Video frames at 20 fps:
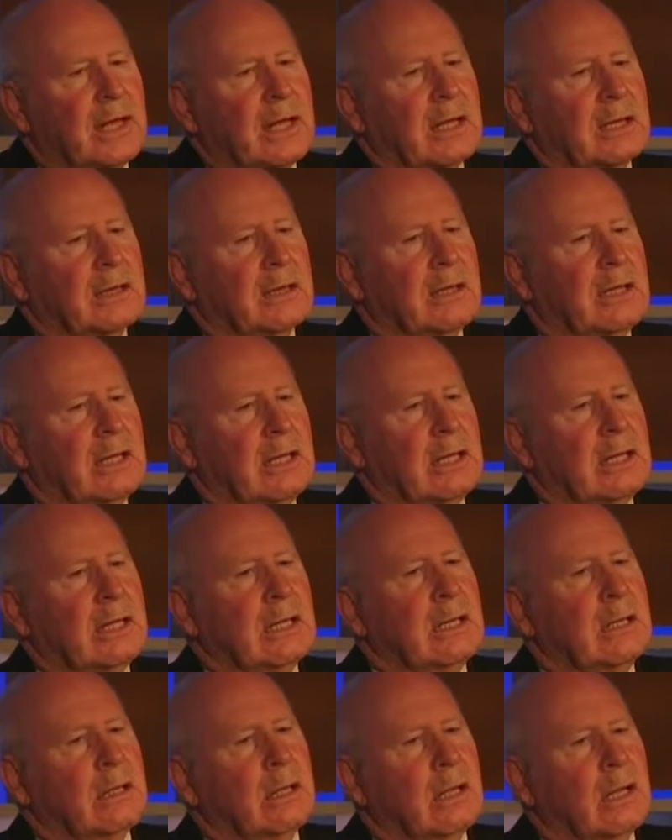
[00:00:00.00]
that
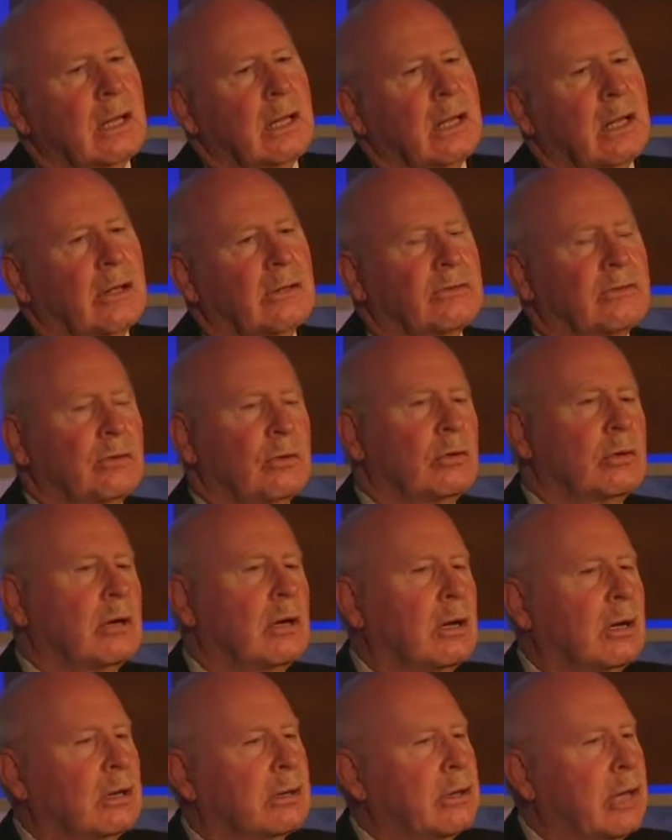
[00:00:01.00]
the uh,
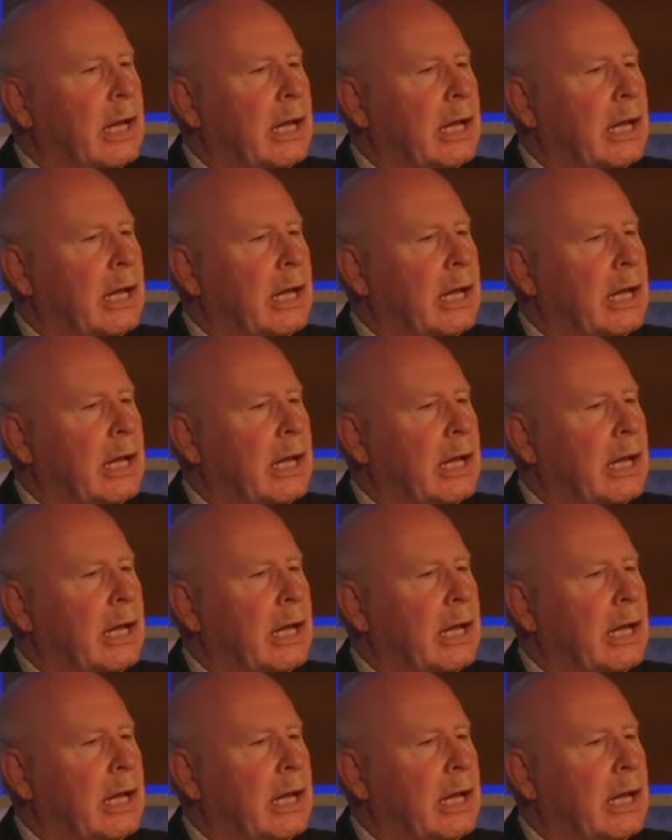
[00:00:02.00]
so-called